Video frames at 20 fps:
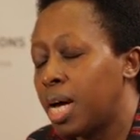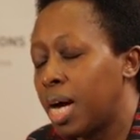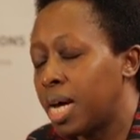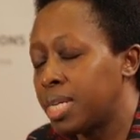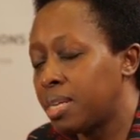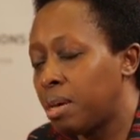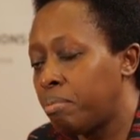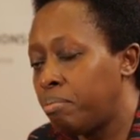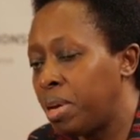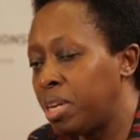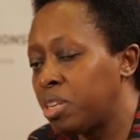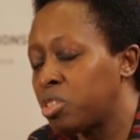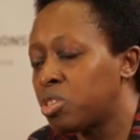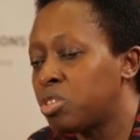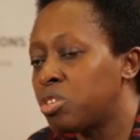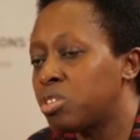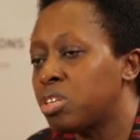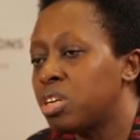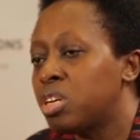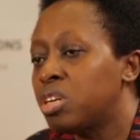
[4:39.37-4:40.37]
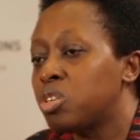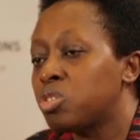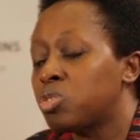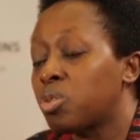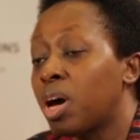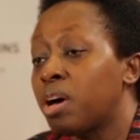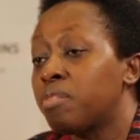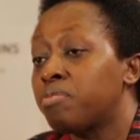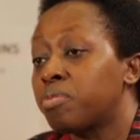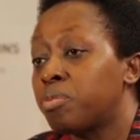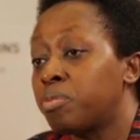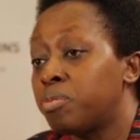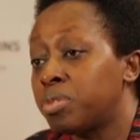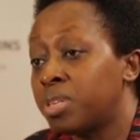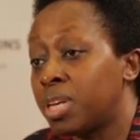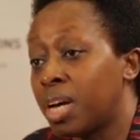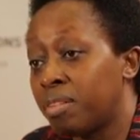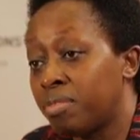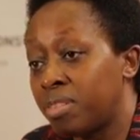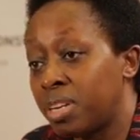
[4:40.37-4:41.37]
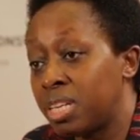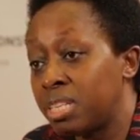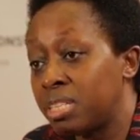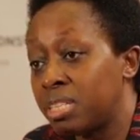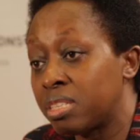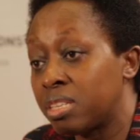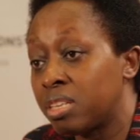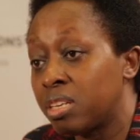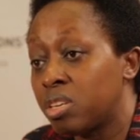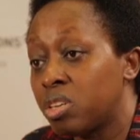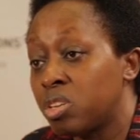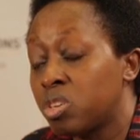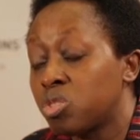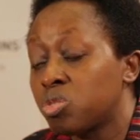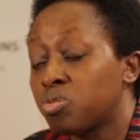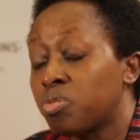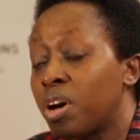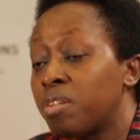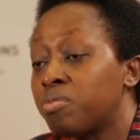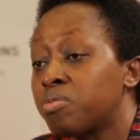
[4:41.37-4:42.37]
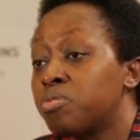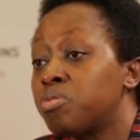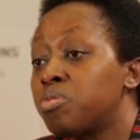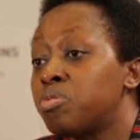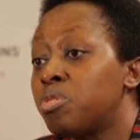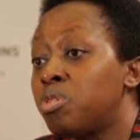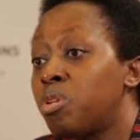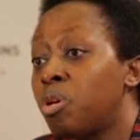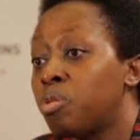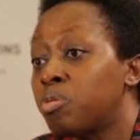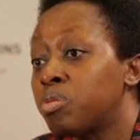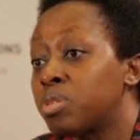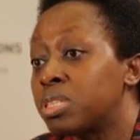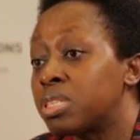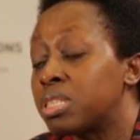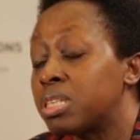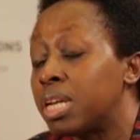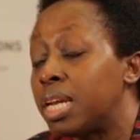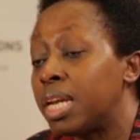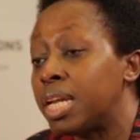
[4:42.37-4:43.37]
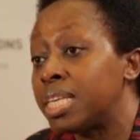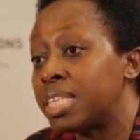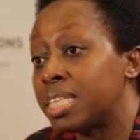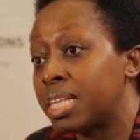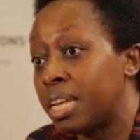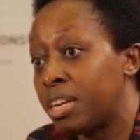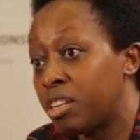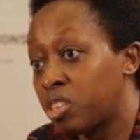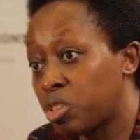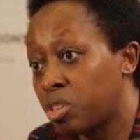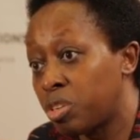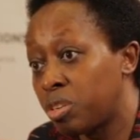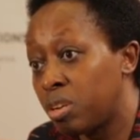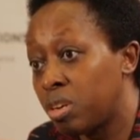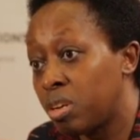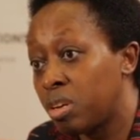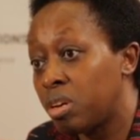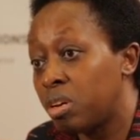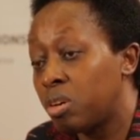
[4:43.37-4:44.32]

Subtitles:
as I mentioned, to have good governance, to have good laws, legislation,